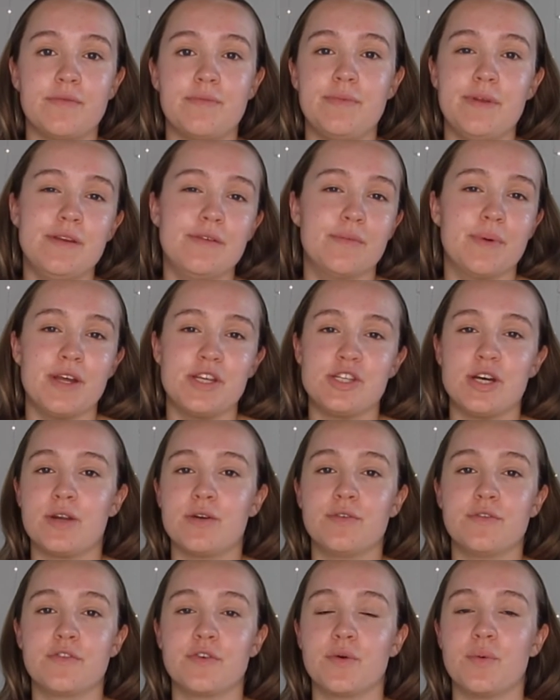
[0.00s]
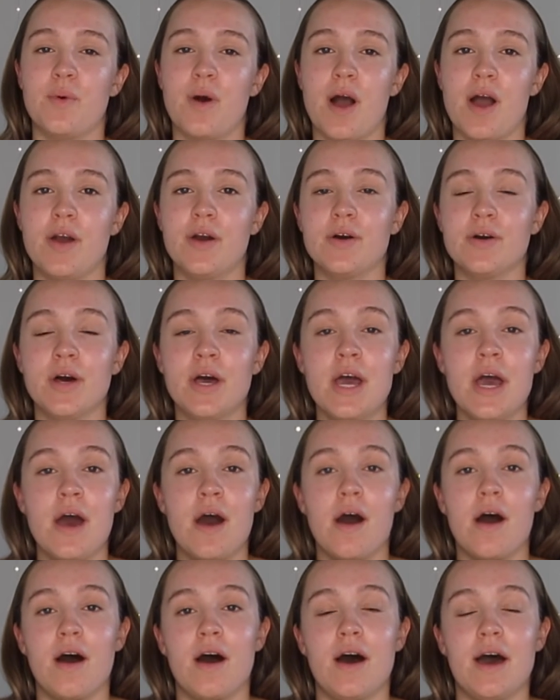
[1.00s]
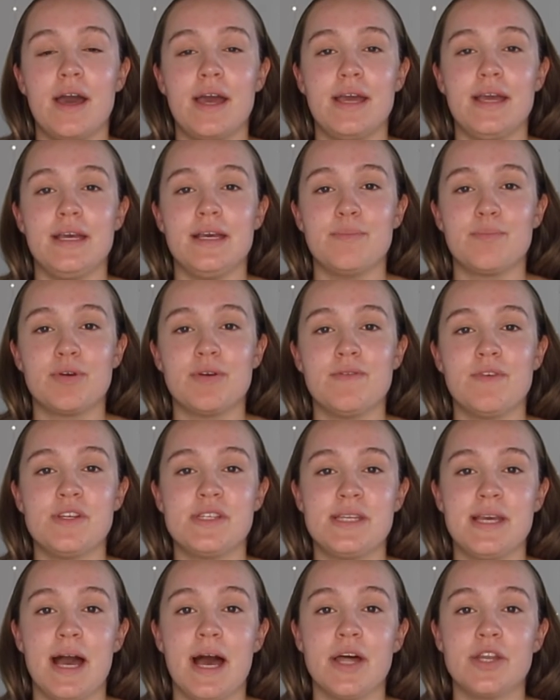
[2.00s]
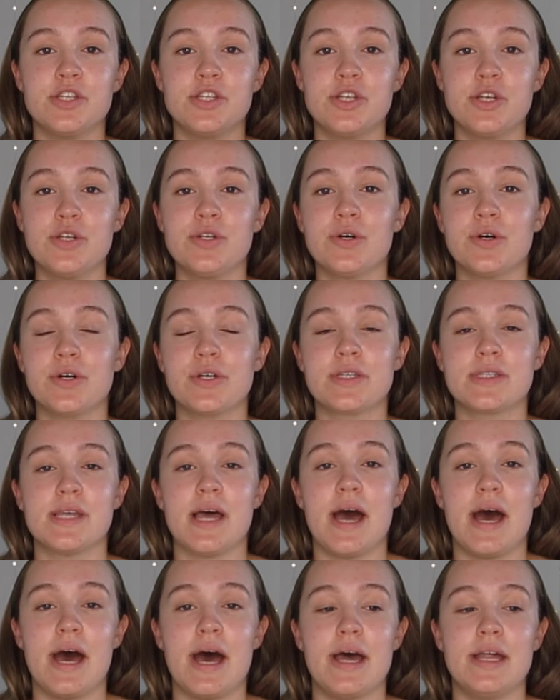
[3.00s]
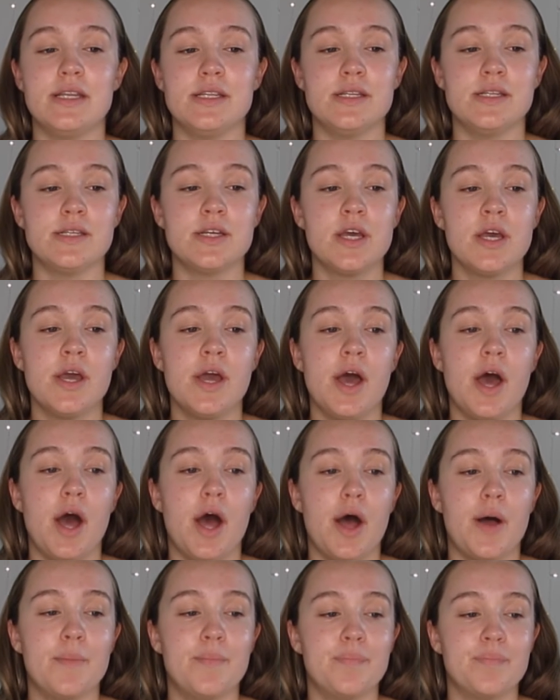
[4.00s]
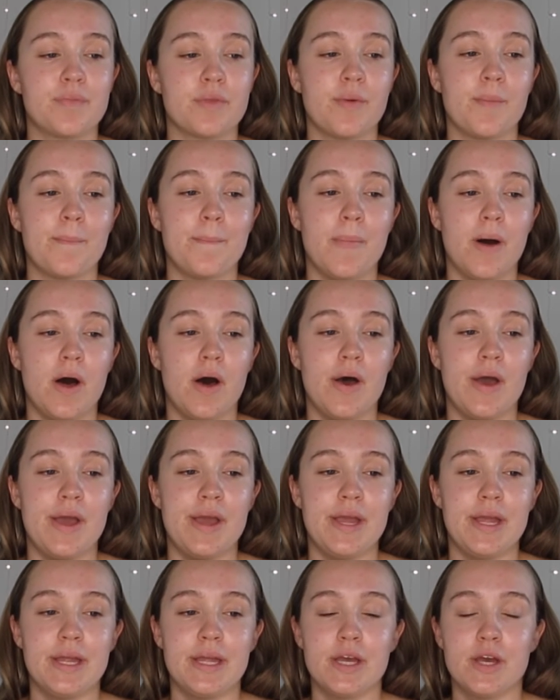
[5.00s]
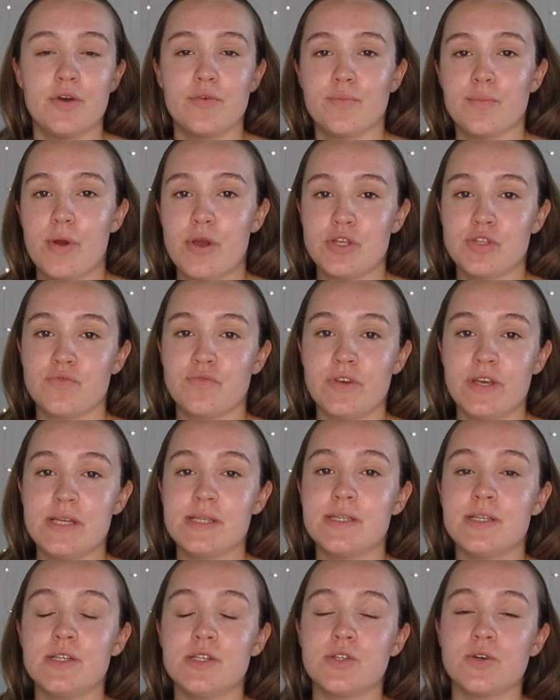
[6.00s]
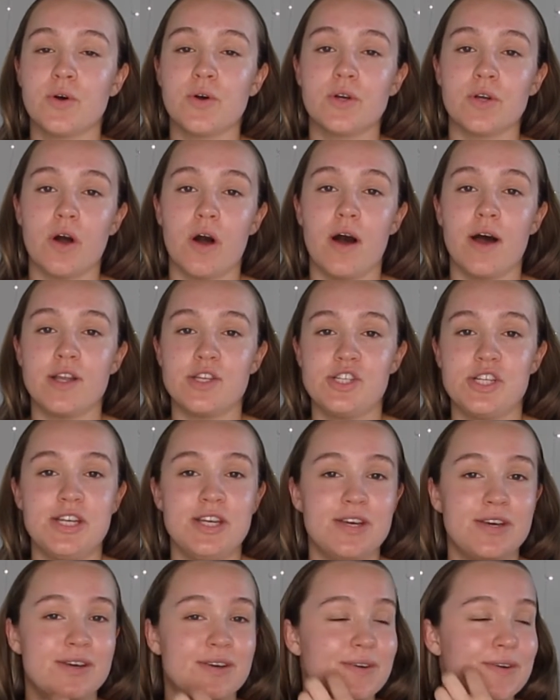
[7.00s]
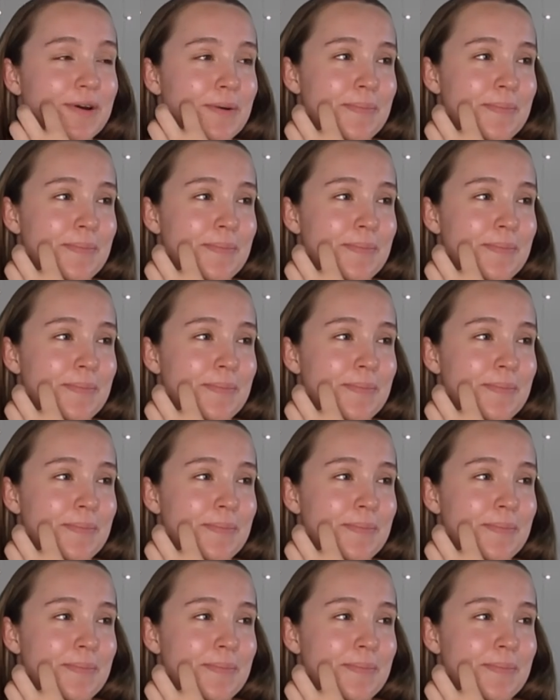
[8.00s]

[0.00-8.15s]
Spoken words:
been on my channel for a while, I previously had two dogs and my most recent dog, Archie, who